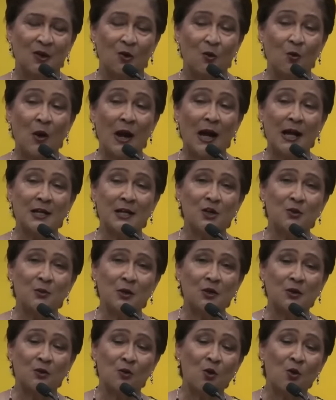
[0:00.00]
while you
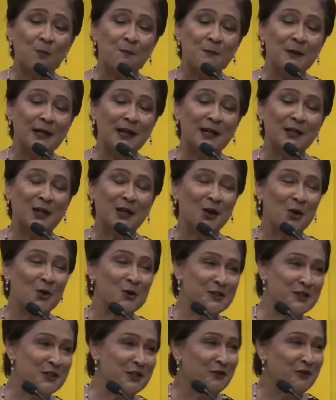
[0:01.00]
were opening and
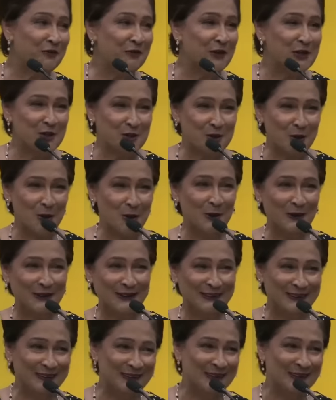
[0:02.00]
closing your fridge
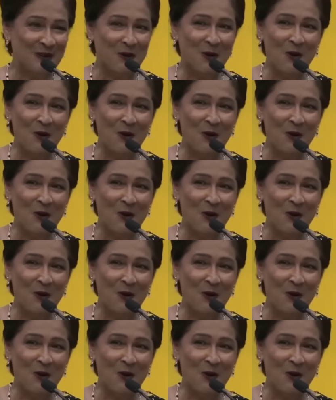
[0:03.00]
door.